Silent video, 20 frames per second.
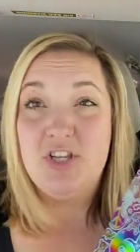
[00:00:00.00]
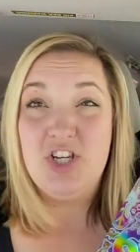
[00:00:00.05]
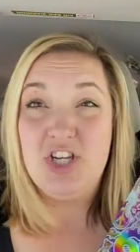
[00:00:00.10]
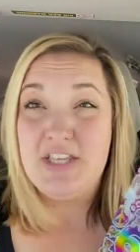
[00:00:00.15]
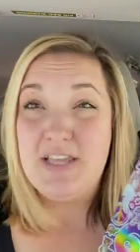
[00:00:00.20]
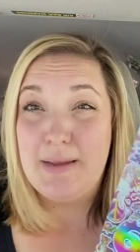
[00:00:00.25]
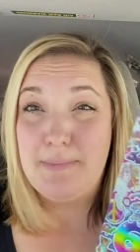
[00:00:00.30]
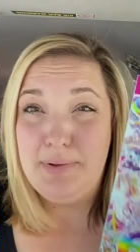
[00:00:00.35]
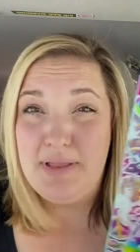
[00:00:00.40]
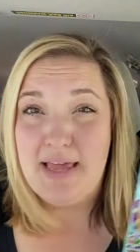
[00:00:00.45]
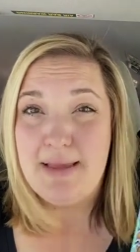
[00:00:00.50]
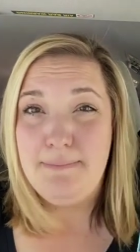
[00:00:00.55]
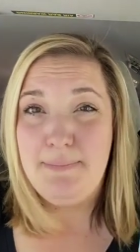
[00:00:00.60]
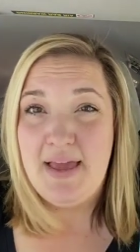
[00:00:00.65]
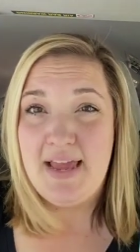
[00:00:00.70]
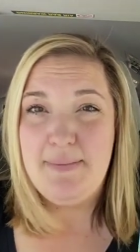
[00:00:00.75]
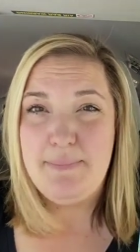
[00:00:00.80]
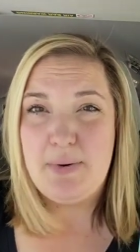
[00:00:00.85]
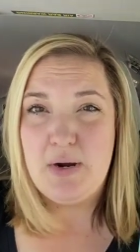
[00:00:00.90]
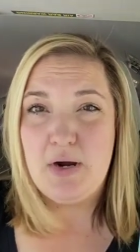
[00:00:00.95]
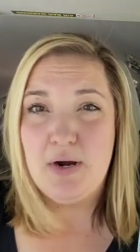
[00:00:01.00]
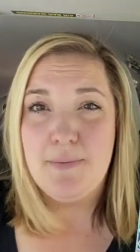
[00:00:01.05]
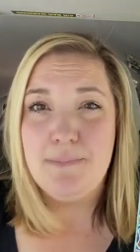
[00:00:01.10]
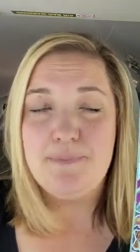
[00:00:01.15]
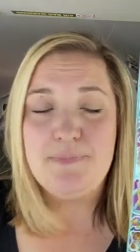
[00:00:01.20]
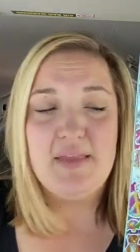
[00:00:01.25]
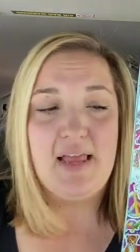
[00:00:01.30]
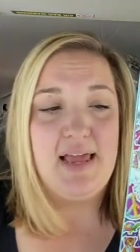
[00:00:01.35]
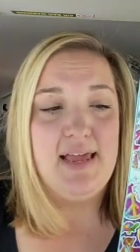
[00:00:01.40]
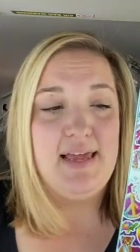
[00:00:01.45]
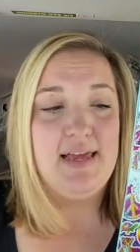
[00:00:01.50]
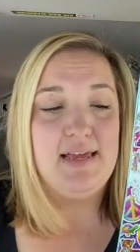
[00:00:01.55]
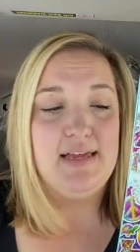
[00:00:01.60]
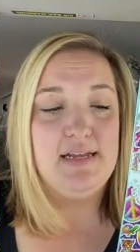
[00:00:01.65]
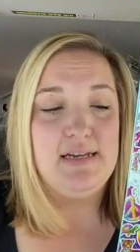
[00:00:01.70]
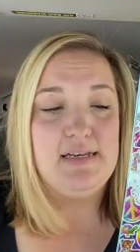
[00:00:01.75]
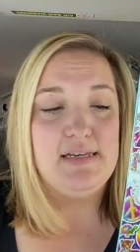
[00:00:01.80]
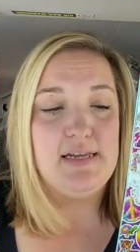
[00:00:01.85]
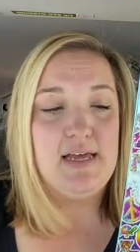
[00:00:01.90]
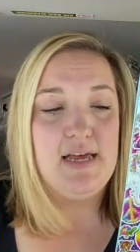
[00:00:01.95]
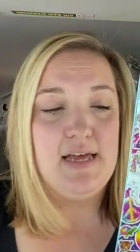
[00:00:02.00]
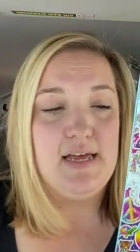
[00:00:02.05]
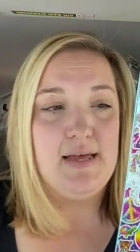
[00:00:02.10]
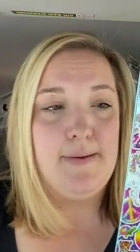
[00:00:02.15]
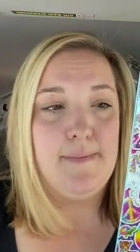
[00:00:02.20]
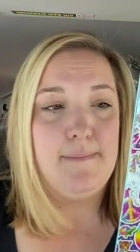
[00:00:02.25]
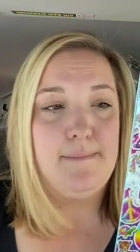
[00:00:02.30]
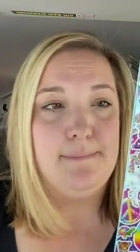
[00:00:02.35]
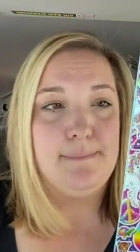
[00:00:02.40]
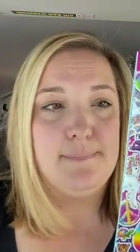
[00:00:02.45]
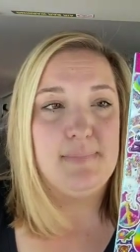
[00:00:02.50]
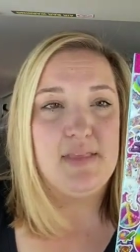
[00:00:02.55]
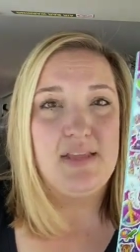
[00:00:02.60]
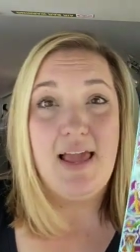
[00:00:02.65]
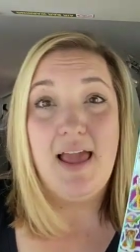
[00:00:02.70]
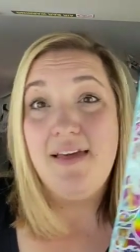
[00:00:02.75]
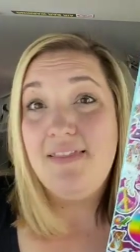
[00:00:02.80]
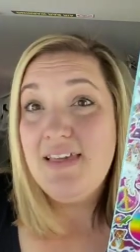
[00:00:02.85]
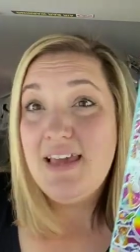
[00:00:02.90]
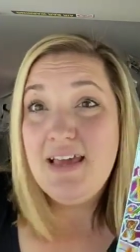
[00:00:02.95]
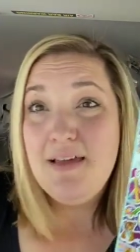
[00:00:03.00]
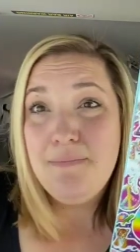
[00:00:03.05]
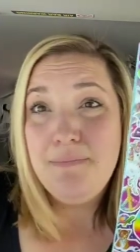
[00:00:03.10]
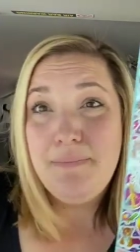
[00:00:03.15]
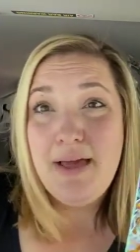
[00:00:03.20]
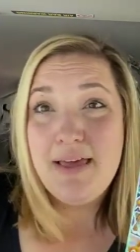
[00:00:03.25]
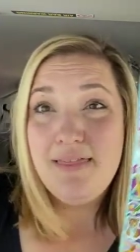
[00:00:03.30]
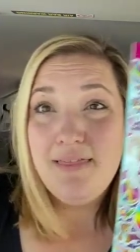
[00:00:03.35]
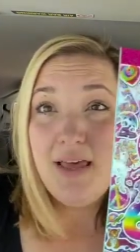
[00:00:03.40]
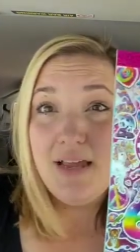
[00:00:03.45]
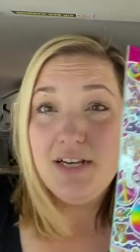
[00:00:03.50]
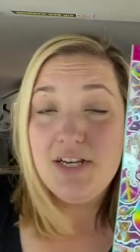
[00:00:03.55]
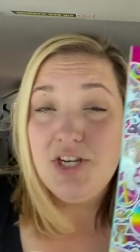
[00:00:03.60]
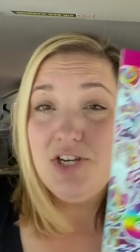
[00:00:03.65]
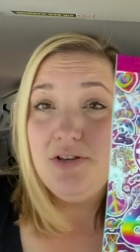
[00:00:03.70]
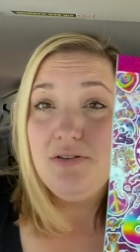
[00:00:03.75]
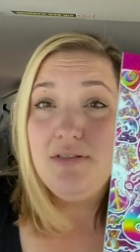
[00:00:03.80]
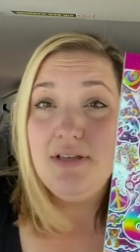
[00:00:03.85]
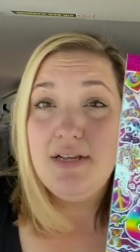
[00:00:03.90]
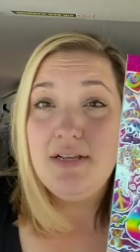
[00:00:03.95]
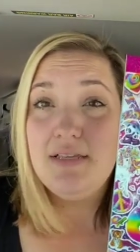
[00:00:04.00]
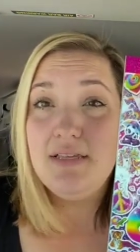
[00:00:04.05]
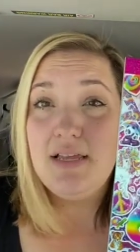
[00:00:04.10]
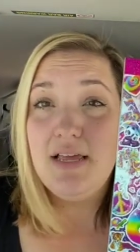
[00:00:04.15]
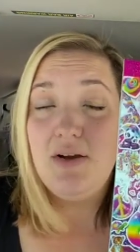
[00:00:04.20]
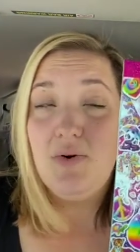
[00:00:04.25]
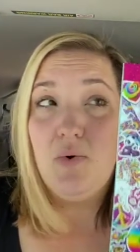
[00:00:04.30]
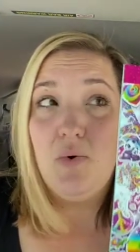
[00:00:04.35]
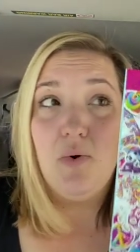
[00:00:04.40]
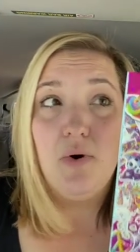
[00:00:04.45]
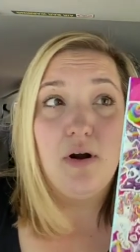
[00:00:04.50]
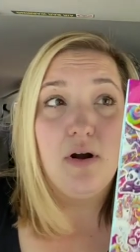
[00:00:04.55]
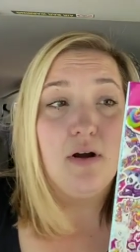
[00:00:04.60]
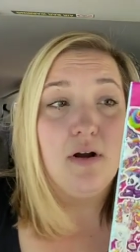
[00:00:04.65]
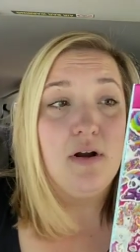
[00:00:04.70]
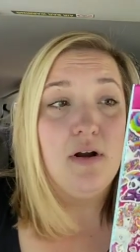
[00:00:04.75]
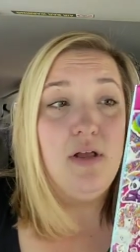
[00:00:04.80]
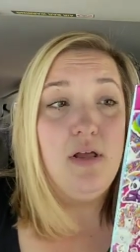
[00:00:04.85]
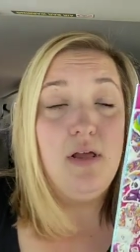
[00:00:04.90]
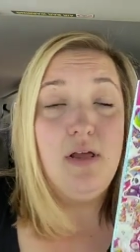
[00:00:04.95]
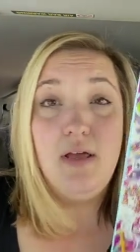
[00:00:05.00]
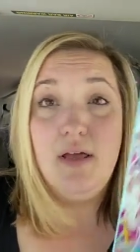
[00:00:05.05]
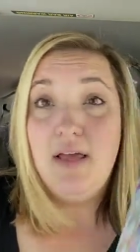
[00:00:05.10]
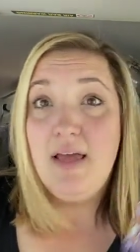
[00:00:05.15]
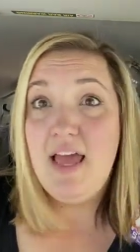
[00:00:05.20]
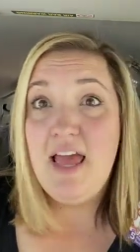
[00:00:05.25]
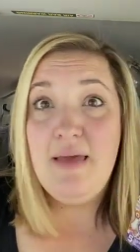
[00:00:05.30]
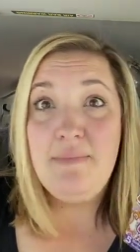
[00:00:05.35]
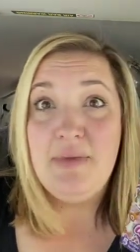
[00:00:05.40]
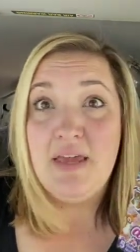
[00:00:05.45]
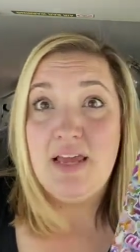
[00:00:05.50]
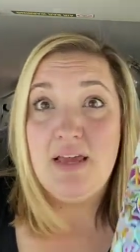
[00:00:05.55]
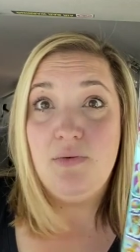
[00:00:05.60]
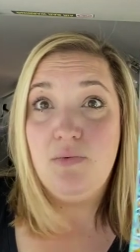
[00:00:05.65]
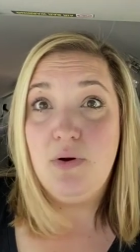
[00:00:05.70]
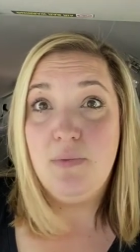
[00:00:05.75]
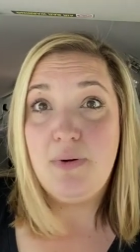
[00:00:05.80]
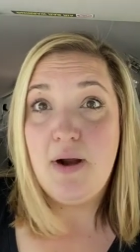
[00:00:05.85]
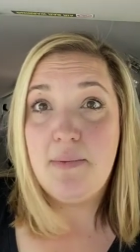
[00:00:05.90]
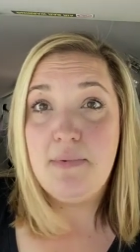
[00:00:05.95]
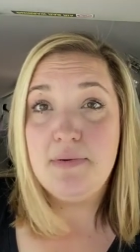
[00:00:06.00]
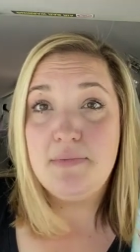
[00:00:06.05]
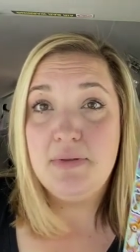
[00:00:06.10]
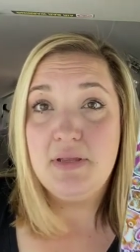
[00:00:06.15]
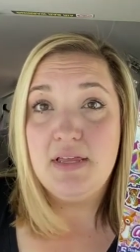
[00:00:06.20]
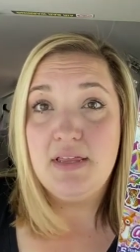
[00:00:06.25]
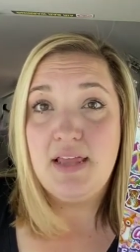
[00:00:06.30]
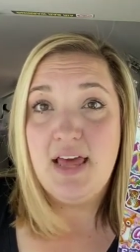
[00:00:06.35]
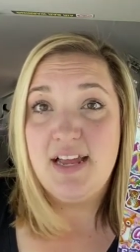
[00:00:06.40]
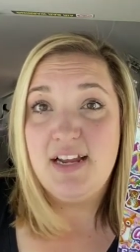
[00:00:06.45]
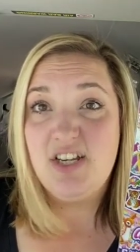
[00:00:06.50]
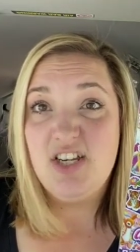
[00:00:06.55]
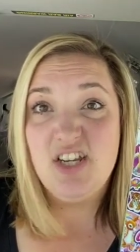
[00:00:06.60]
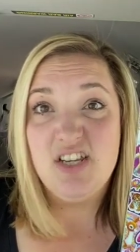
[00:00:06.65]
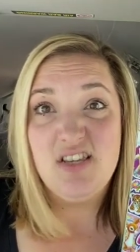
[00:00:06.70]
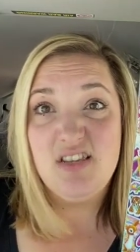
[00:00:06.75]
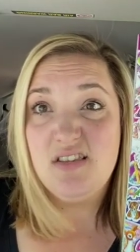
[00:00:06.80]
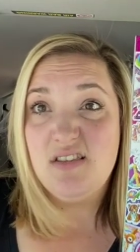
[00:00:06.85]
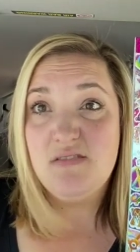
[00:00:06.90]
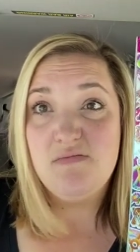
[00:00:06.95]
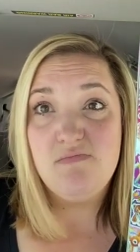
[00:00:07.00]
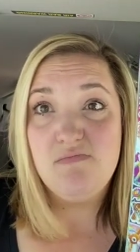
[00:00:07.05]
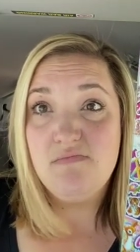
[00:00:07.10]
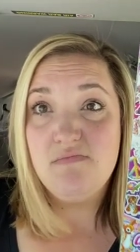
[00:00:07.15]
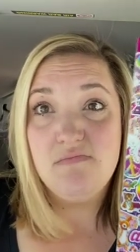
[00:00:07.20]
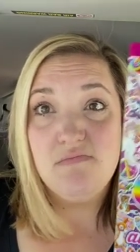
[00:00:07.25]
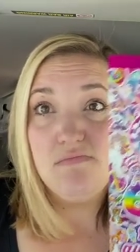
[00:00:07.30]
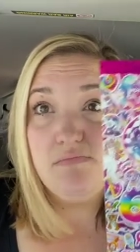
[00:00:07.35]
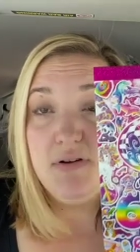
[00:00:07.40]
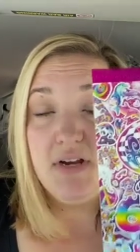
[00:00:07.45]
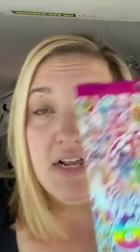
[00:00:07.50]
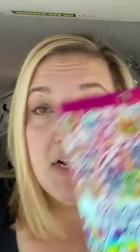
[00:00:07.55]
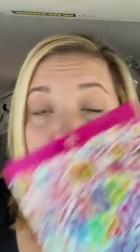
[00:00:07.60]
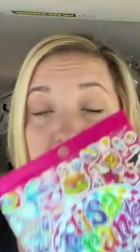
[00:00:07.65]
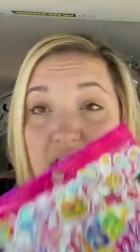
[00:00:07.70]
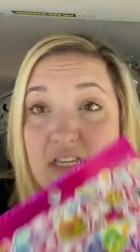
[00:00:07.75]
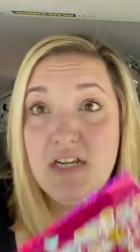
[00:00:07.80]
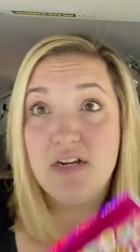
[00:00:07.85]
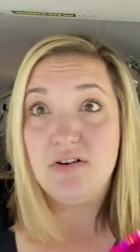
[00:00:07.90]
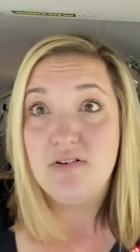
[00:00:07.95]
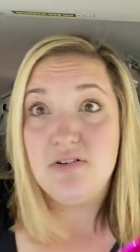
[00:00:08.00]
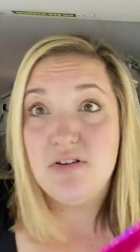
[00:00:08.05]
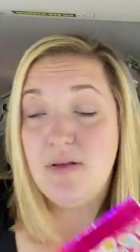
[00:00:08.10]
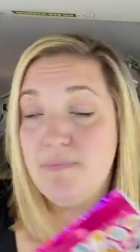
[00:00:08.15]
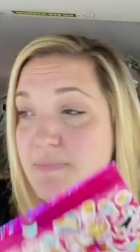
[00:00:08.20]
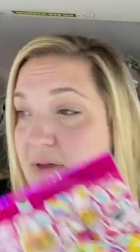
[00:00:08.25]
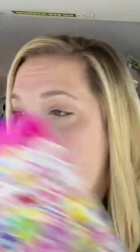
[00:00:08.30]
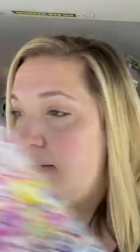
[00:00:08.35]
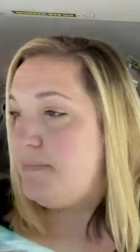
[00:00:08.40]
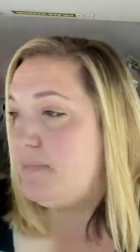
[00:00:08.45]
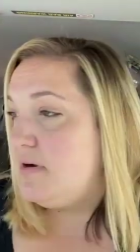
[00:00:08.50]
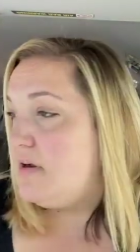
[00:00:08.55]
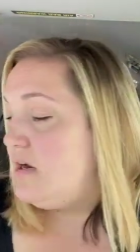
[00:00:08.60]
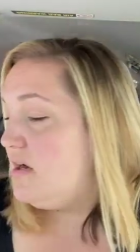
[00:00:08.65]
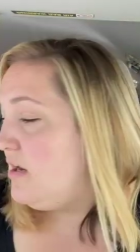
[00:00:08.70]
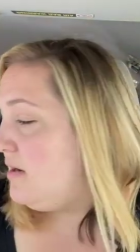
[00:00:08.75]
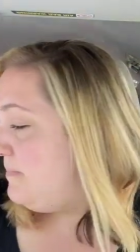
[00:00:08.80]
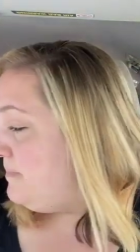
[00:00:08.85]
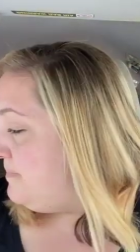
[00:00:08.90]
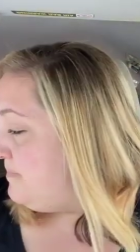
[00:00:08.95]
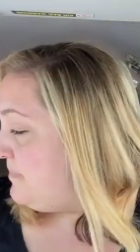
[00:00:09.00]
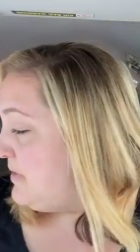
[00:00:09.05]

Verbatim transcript: just like plain paper and um, Elliot might like to do this or Emmy will probably like just putting stickers on paper, you know?